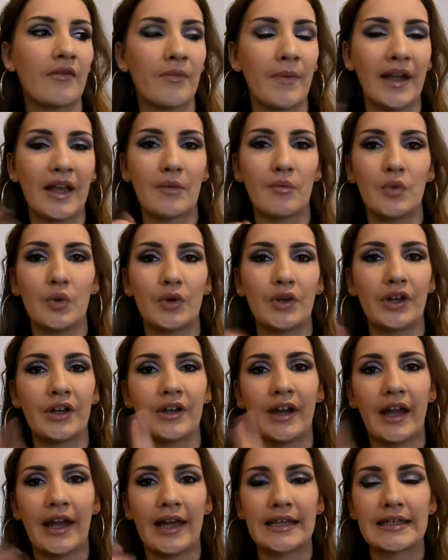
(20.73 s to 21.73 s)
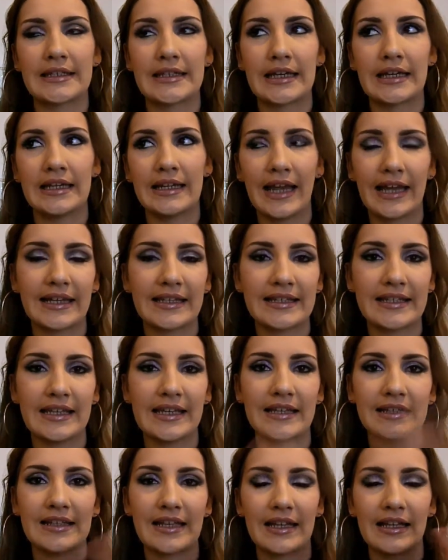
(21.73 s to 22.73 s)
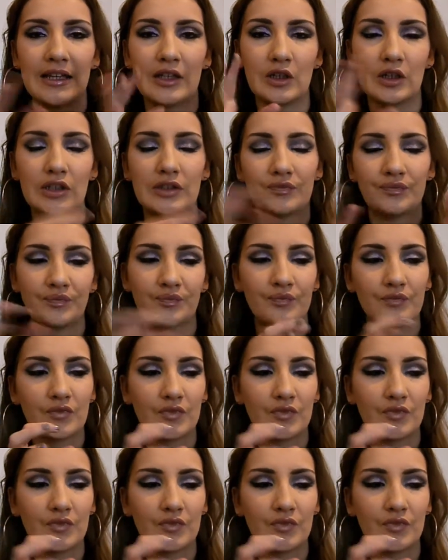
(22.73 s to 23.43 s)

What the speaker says: Rebecca Morgan and Alexi as like a little